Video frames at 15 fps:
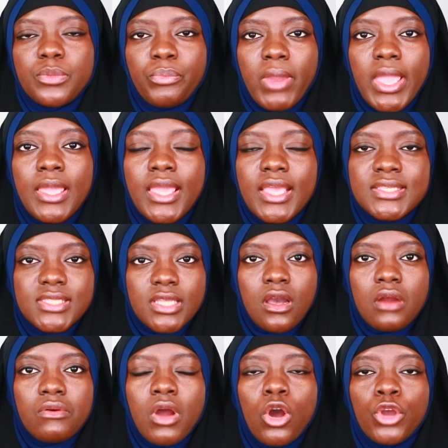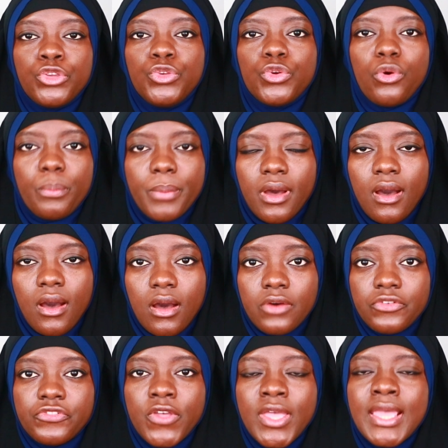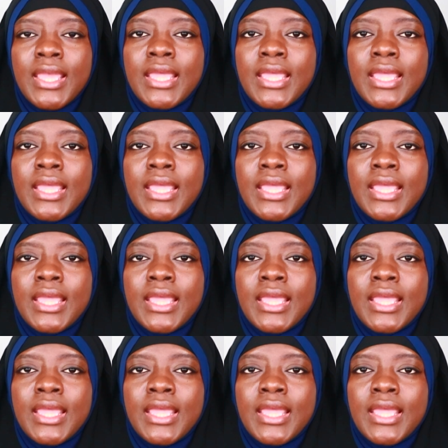pray Istikhara on your behalf.